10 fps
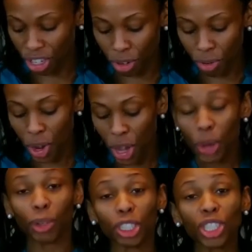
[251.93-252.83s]
do
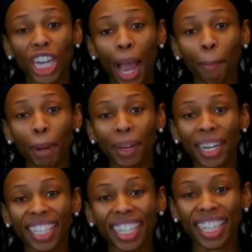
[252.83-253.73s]
when you chop up
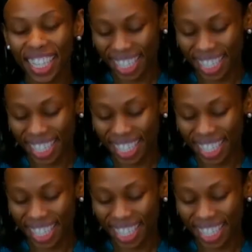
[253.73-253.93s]
onion?